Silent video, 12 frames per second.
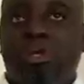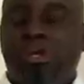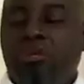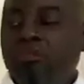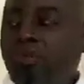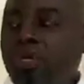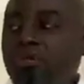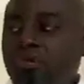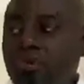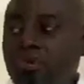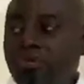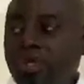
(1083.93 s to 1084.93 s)
if you have
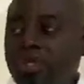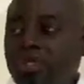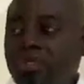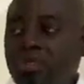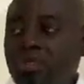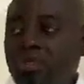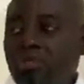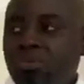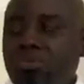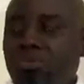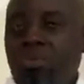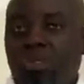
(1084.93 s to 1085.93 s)
good credit, you know,
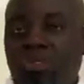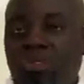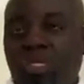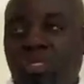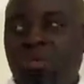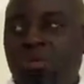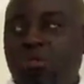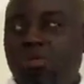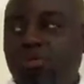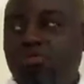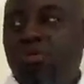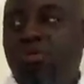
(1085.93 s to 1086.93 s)
and check you out
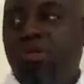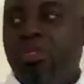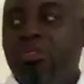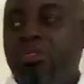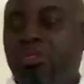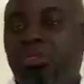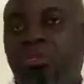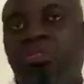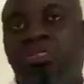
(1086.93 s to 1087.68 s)
if your credit is good.